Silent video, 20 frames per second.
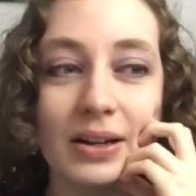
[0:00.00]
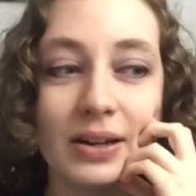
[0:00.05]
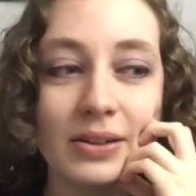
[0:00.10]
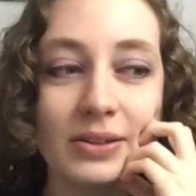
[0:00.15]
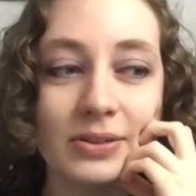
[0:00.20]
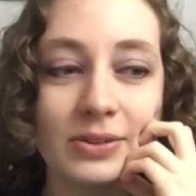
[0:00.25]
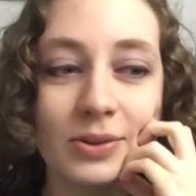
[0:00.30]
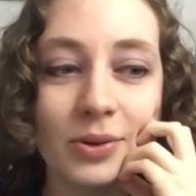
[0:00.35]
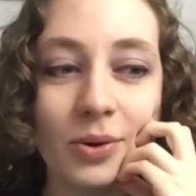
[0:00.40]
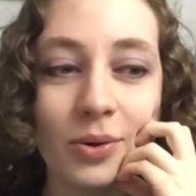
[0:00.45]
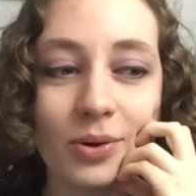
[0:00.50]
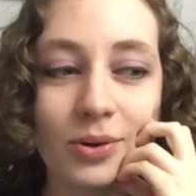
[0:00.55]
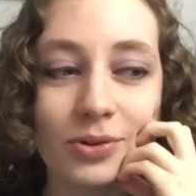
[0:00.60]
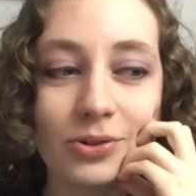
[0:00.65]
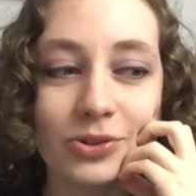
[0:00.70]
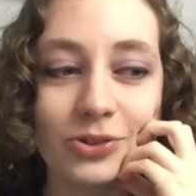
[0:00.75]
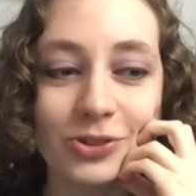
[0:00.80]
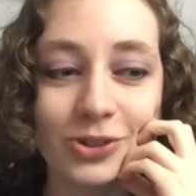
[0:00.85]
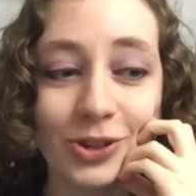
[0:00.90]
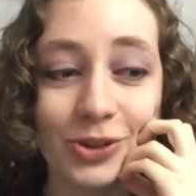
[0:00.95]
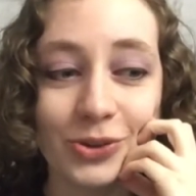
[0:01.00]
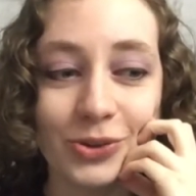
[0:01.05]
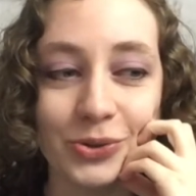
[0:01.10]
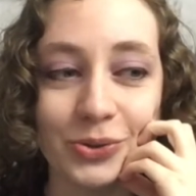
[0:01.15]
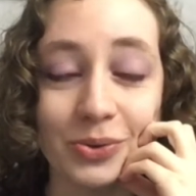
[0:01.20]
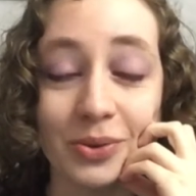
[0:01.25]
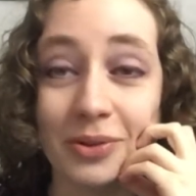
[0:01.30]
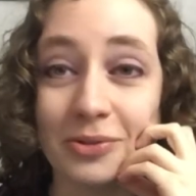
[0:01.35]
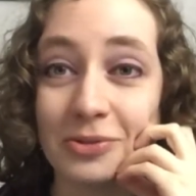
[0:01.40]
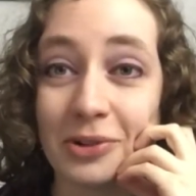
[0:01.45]
doors
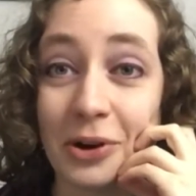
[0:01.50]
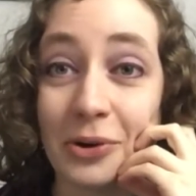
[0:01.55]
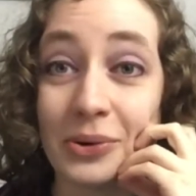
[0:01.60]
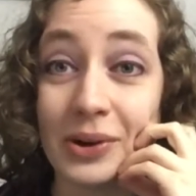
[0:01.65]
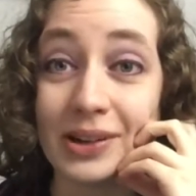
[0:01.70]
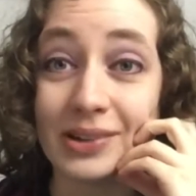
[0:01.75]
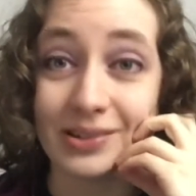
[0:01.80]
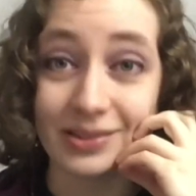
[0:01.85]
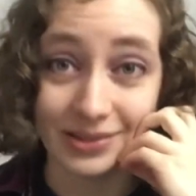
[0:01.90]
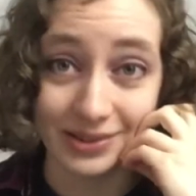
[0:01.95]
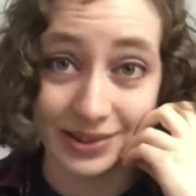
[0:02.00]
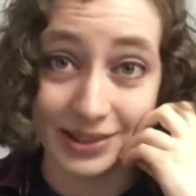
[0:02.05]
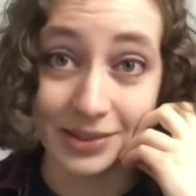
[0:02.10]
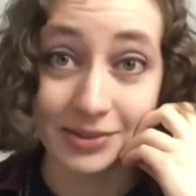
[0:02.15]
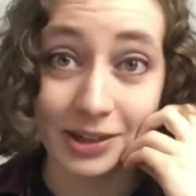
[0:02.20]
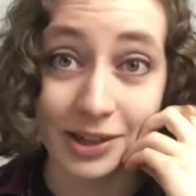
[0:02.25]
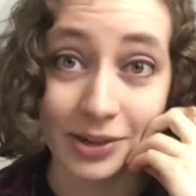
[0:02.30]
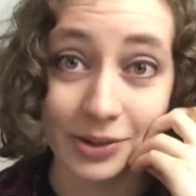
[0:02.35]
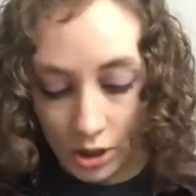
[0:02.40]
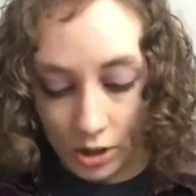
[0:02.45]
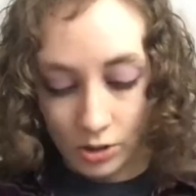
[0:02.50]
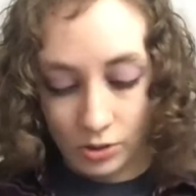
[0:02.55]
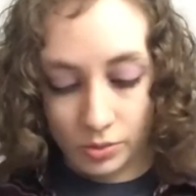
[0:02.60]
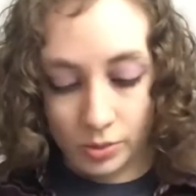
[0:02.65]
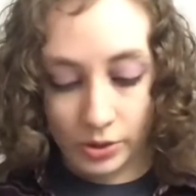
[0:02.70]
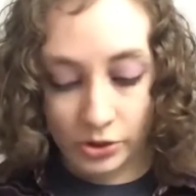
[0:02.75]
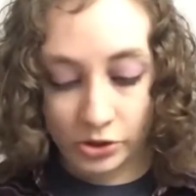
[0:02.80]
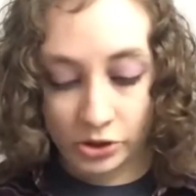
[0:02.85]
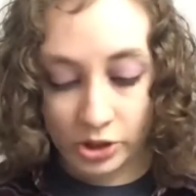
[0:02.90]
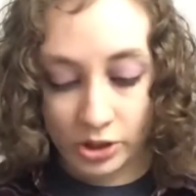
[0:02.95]
2, Ronin 0.
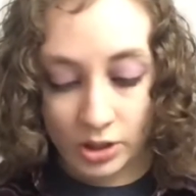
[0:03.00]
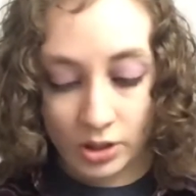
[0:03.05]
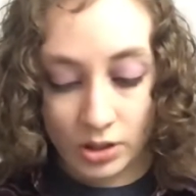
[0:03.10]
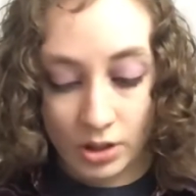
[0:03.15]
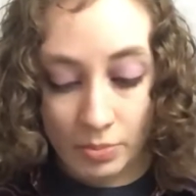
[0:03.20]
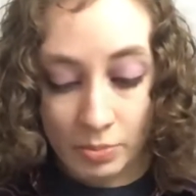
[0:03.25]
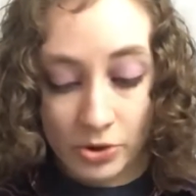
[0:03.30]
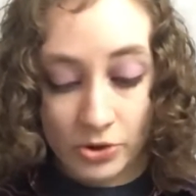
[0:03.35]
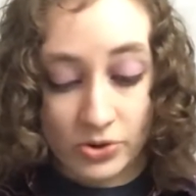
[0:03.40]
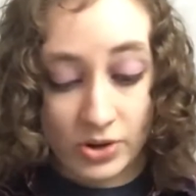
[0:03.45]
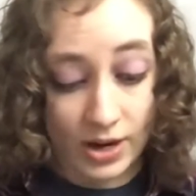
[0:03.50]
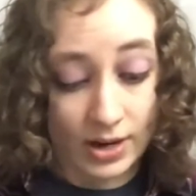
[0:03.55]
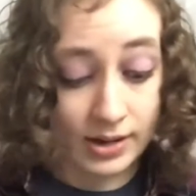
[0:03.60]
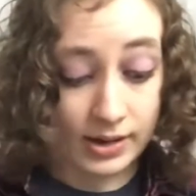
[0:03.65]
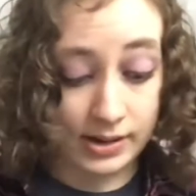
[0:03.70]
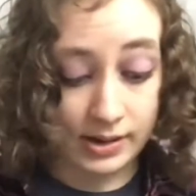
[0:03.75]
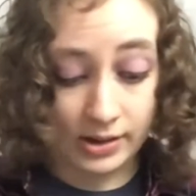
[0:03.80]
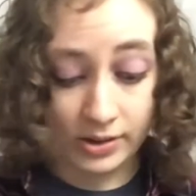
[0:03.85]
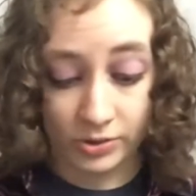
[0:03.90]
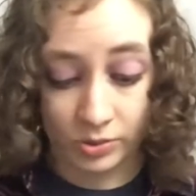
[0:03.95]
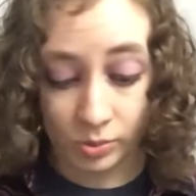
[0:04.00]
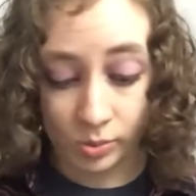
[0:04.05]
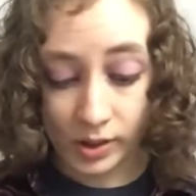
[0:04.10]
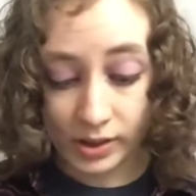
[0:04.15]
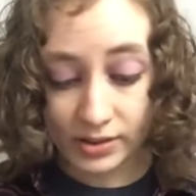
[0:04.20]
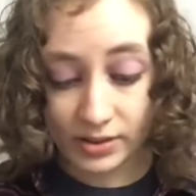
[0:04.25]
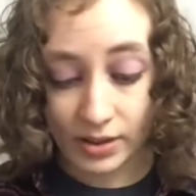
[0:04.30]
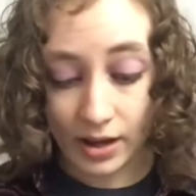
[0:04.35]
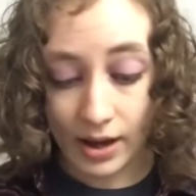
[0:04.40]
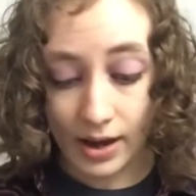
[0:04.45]
Question number 9 is, what's
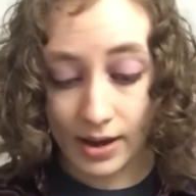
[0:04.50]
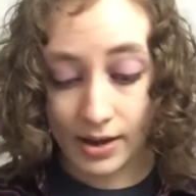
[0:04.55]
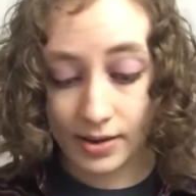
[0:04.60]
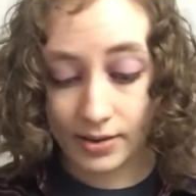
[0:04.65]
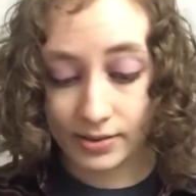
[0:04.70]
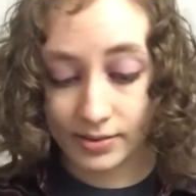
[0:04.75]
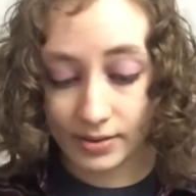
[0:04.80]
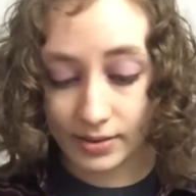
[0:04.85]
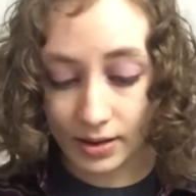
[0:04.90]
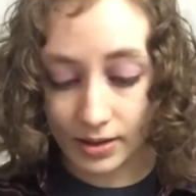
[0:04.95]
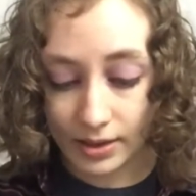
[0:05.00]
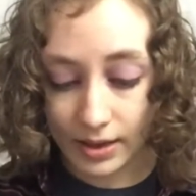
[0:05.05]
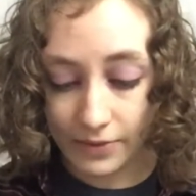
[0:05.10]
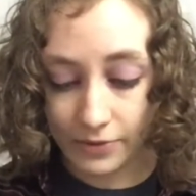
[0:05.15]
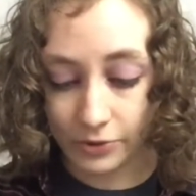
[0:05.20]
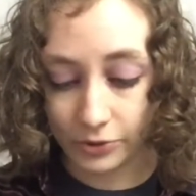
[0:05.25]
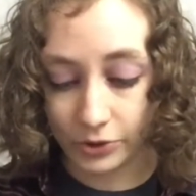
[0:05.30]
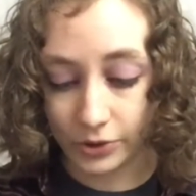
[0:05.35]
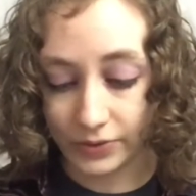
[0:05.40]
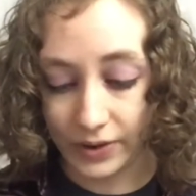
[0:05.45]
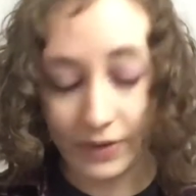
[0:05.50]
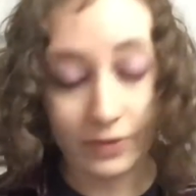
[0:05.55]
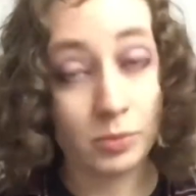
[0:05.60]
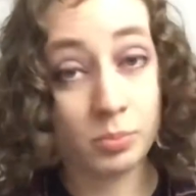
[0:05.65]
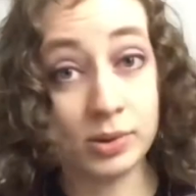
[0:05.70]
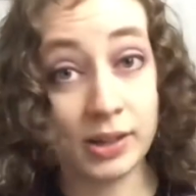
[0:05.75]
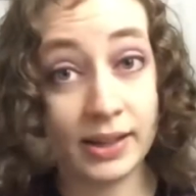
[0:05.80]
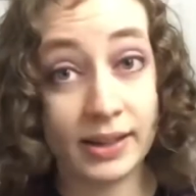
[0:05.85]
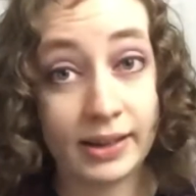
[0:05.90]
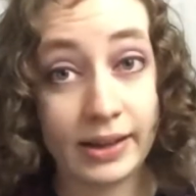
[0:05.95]
the highest level you've ever
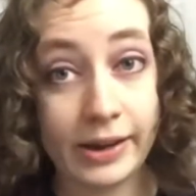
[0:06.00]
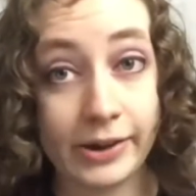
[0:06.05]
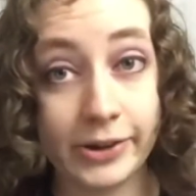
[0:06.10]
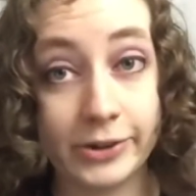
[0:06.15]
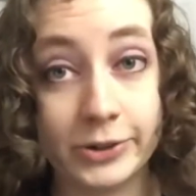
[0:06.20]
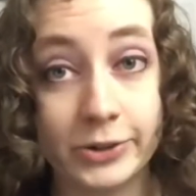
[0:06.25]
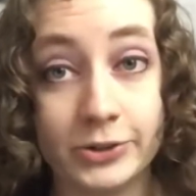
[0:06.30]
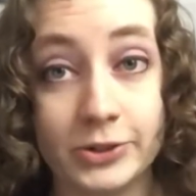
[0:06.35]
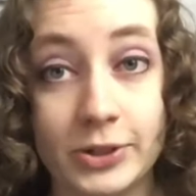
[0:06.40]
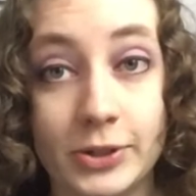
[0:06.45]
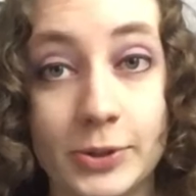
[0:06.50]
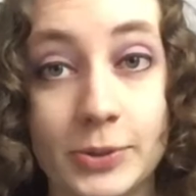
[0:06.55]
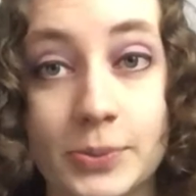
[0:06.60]
played a character to?